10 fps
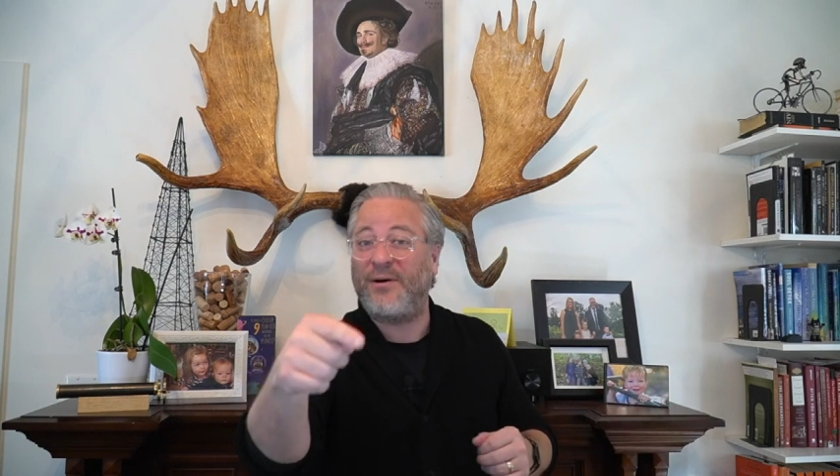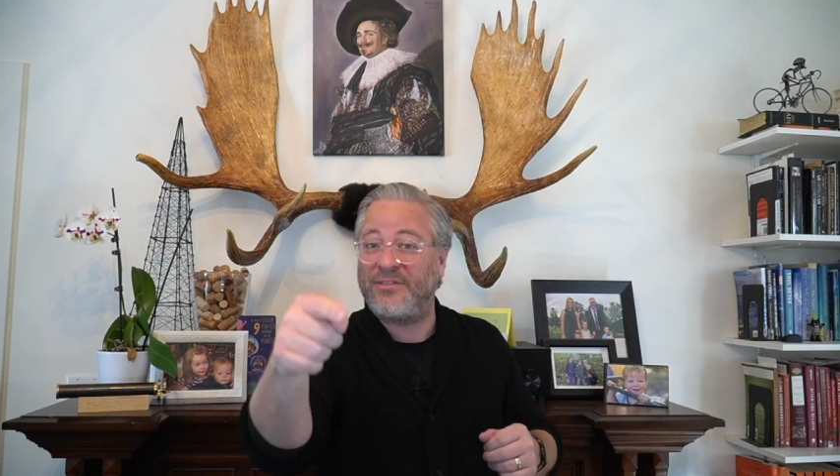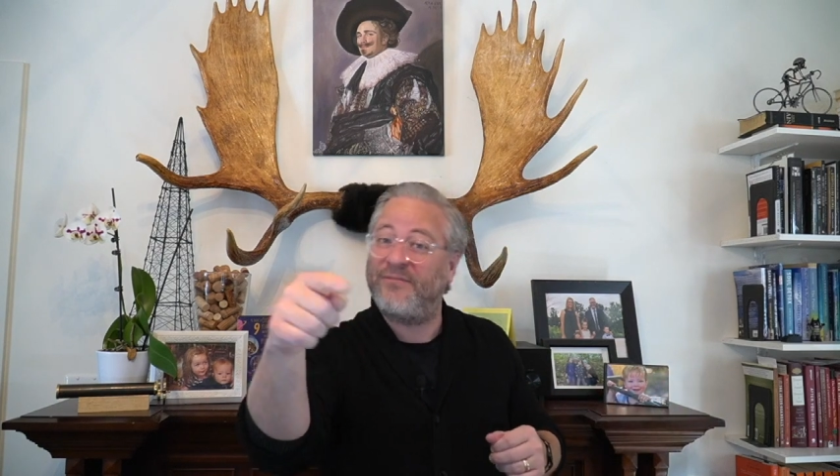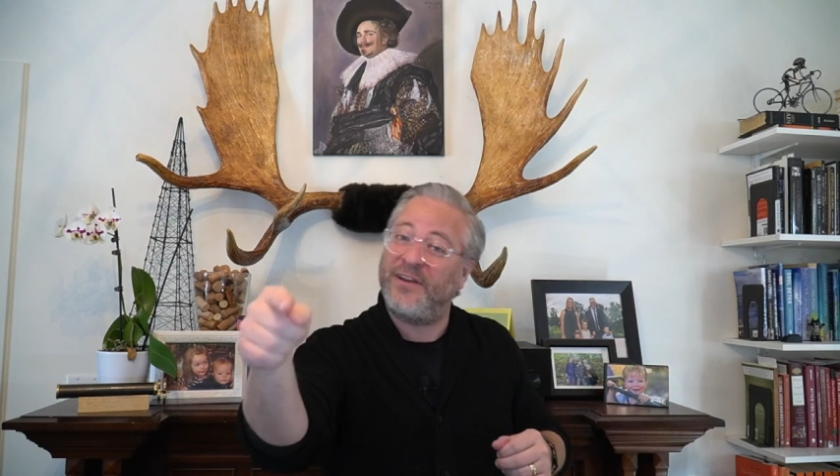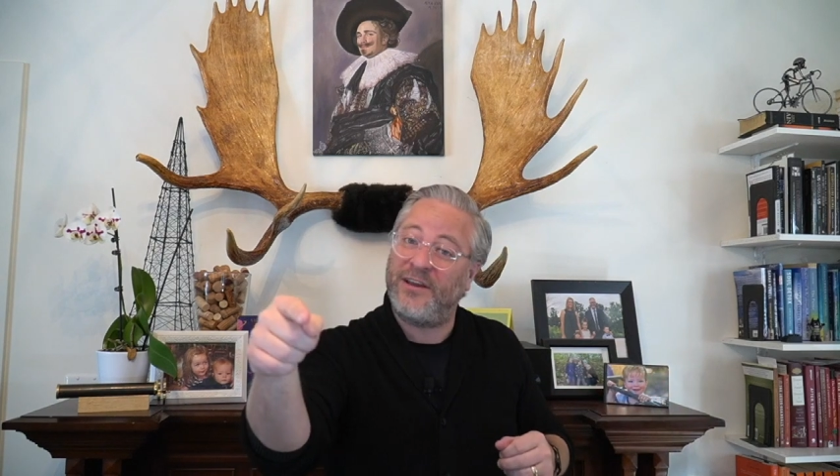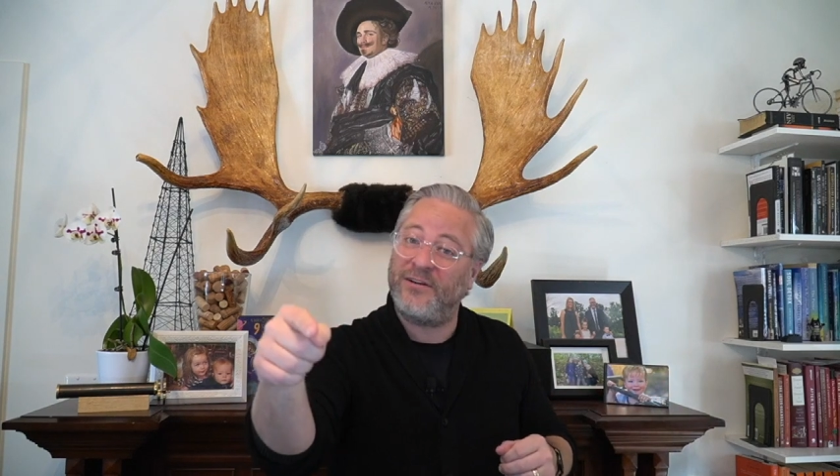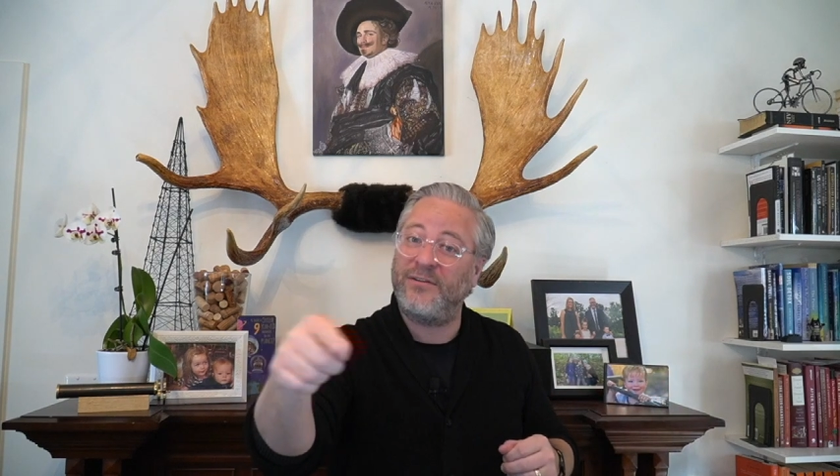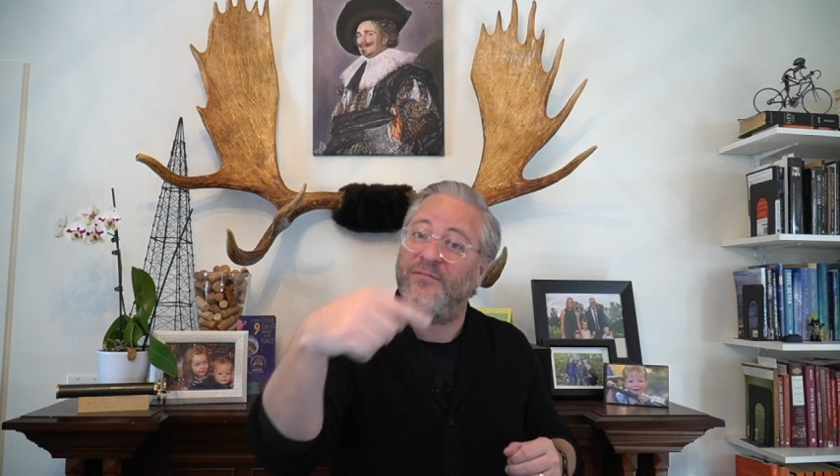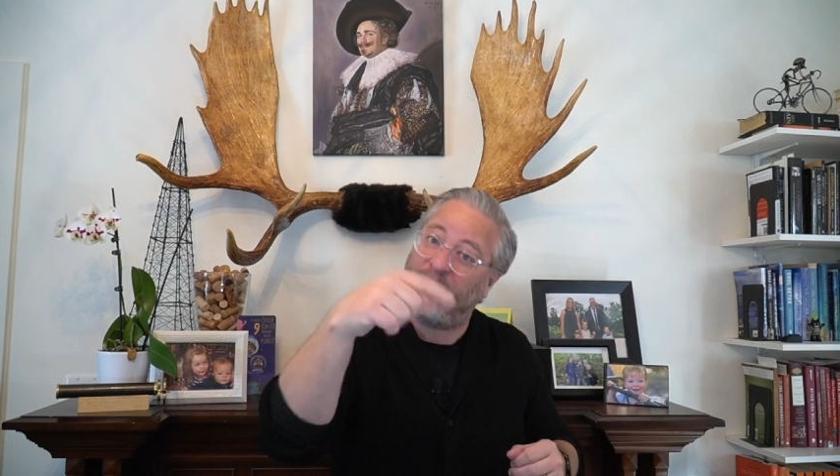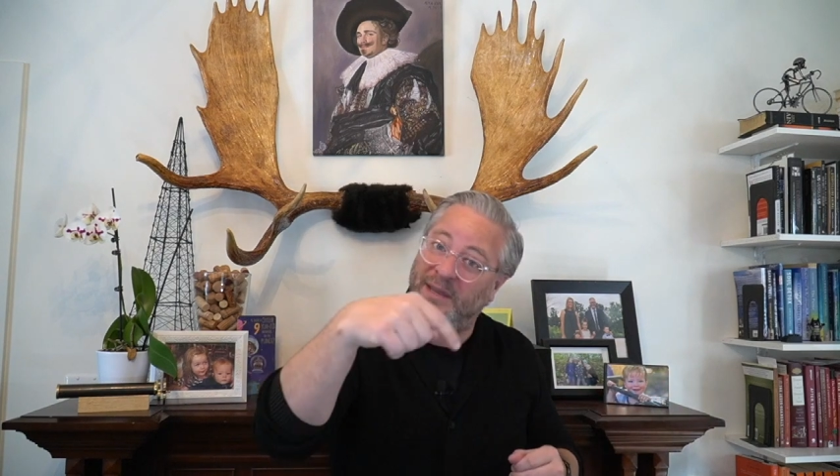at the video
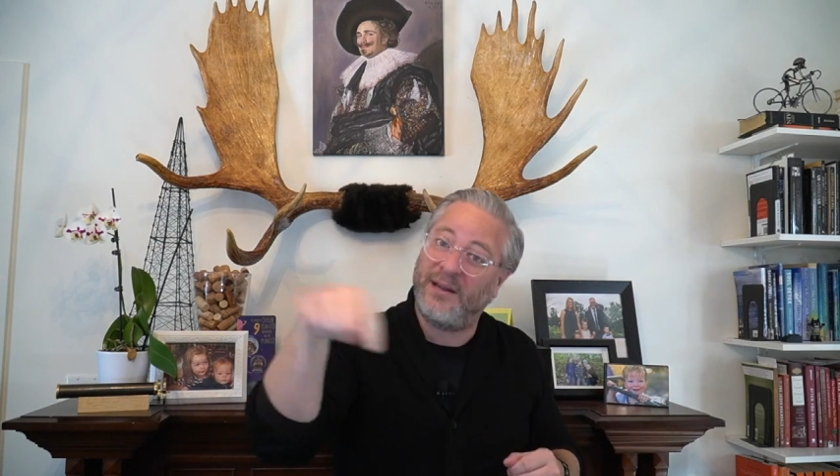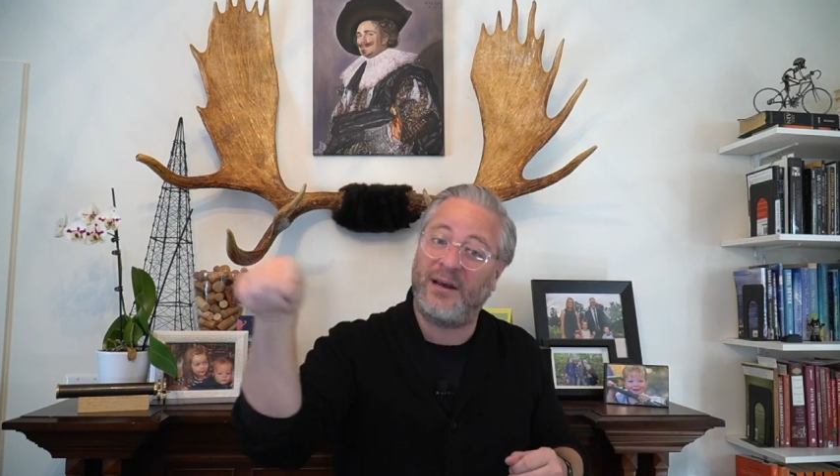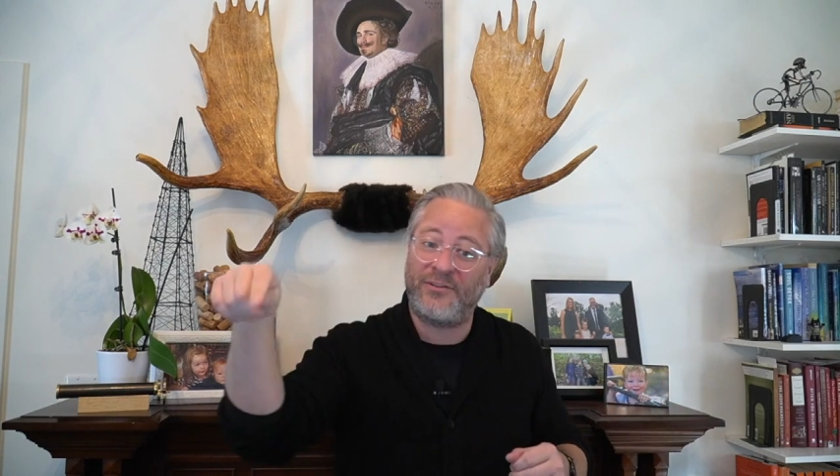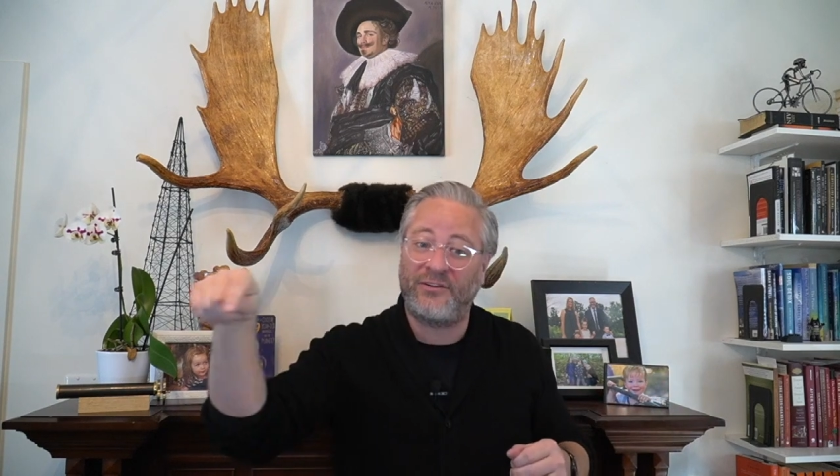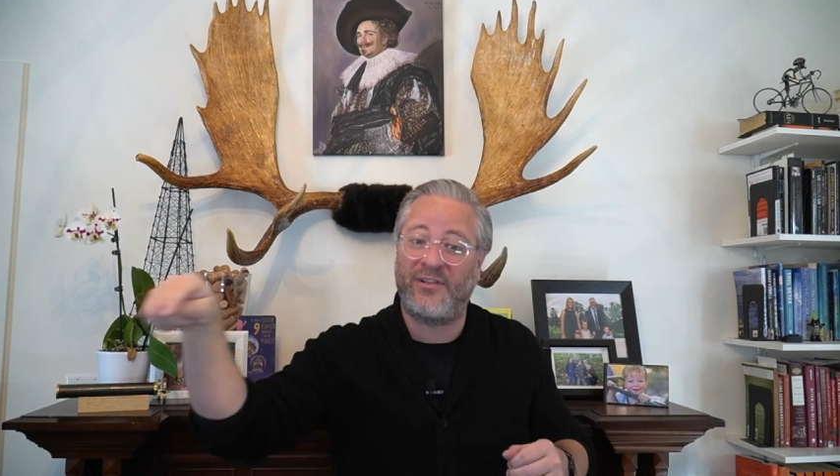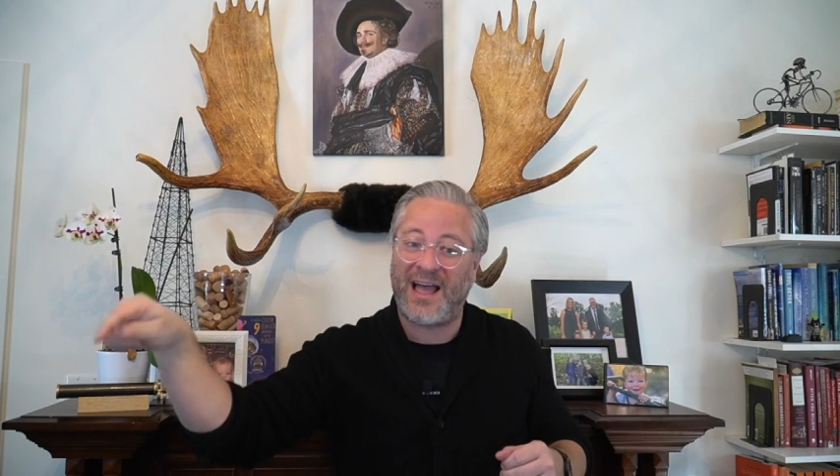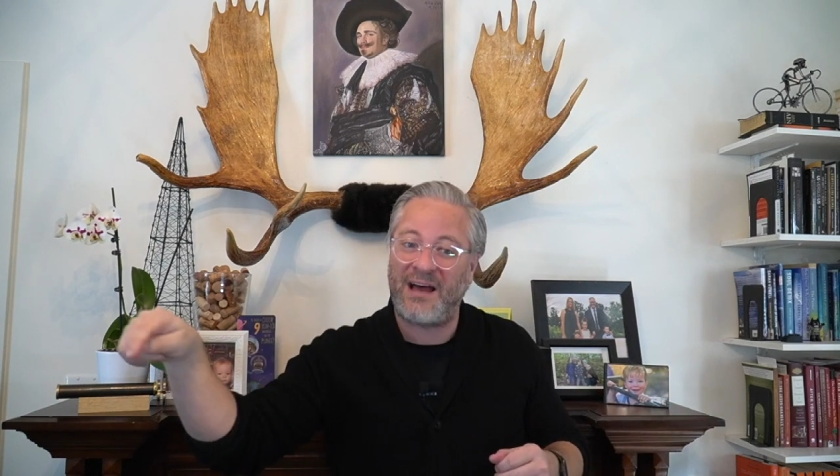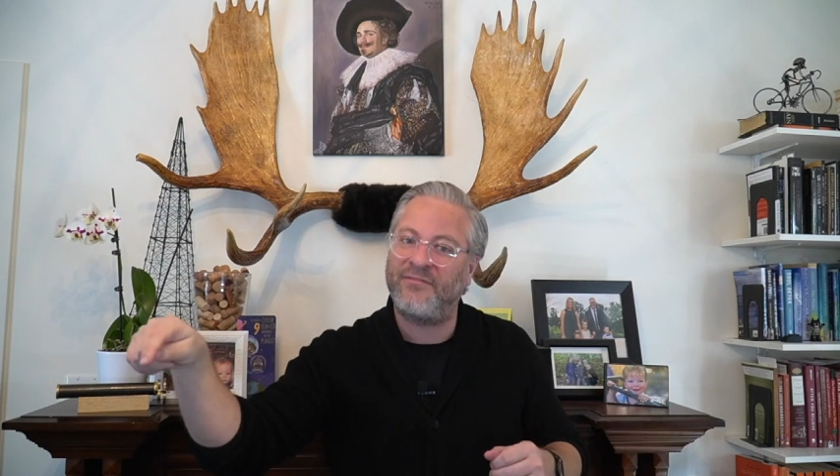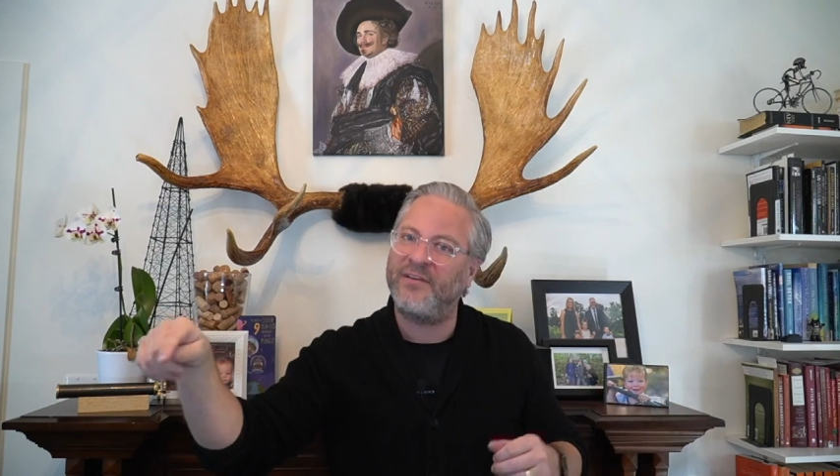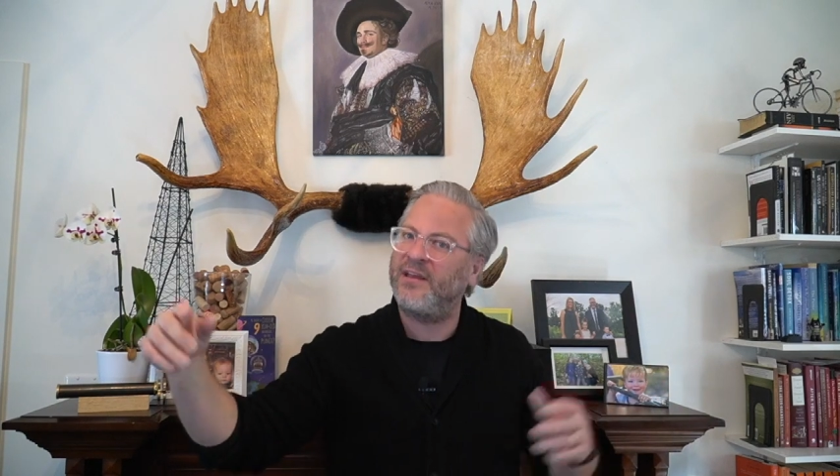of me and others laughing,